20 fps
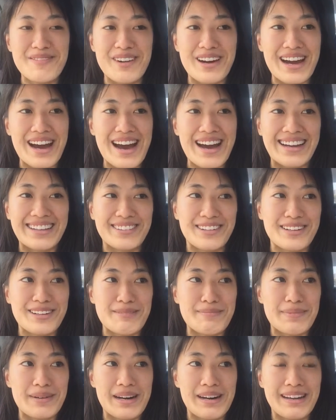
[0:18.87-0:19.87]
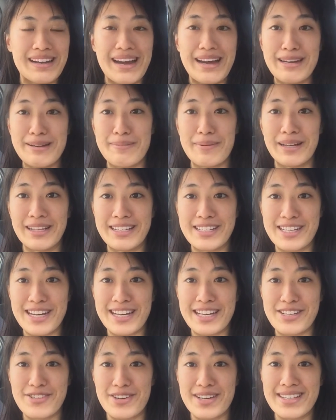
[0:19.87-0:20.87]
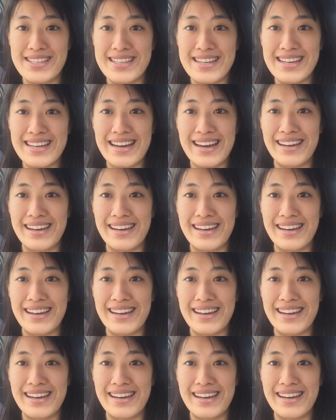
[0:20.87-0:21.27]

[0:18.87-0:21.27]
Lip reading: where I talk about unapologetic dressing.